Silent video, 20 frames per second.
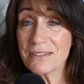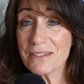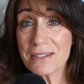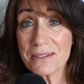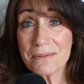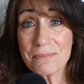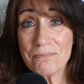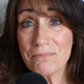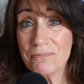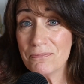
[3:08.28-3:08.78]

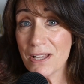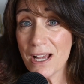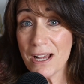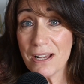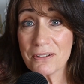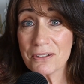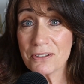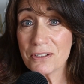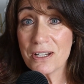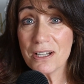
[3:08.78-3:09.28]
that's
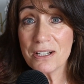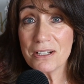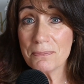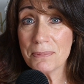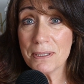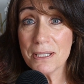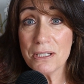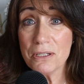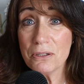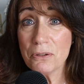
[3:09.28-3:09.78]
not
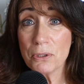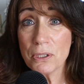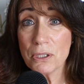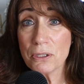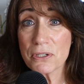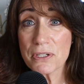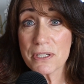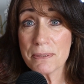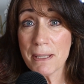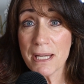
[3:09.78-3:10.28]
going to be
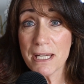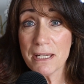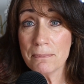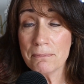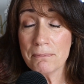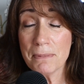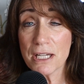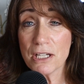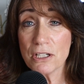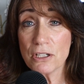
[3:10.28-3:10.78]
who you're
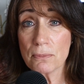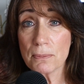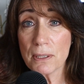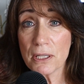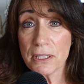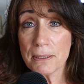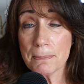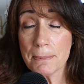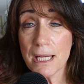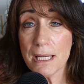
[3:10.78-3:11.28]

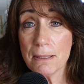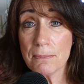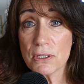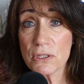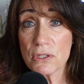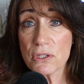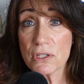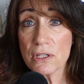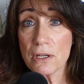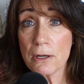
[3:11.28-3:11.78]
making your monthly
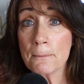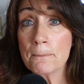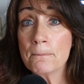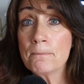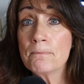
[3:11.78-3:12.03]
payments